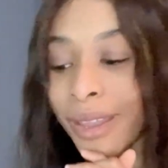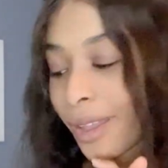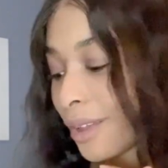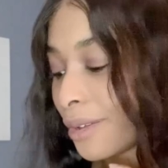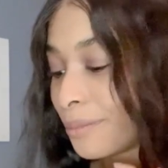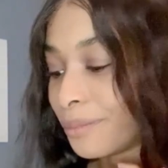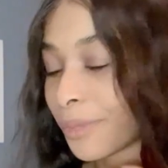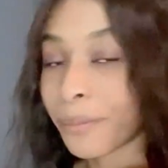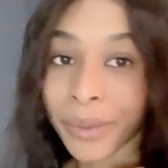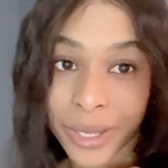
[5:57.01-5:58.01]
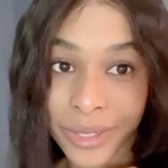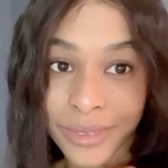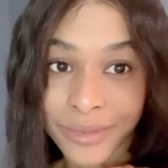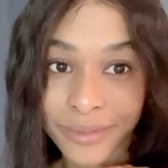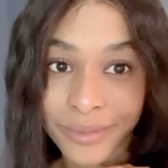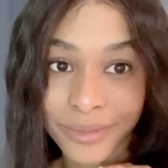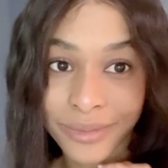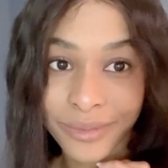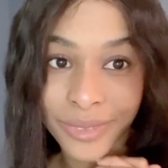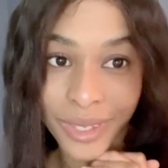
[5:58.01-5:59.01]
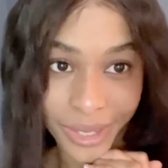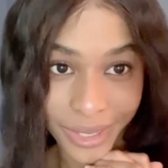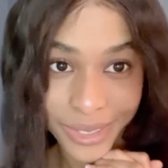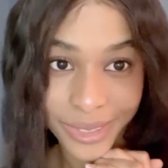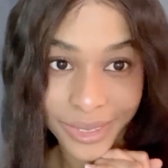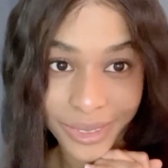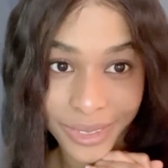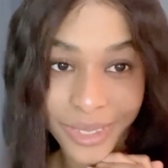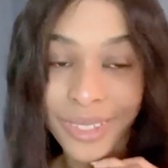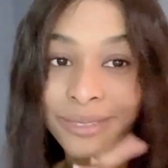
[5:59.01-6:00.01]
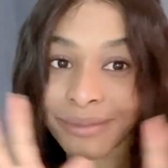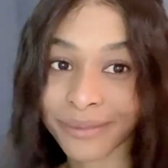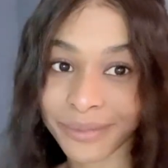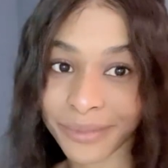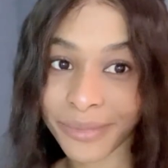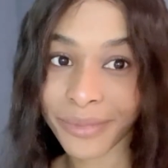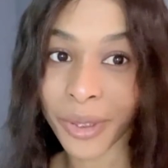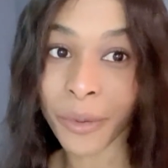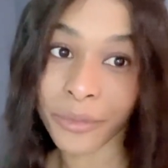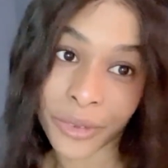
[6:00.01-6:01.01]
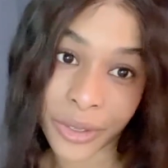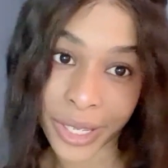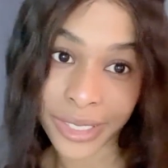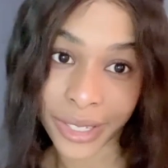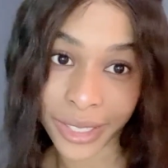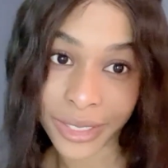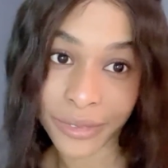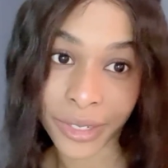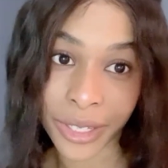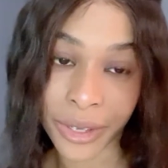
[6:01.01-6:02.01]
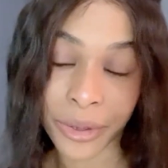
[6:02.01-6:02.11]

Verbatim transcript: Um, but guys, hopefully you guys like this video.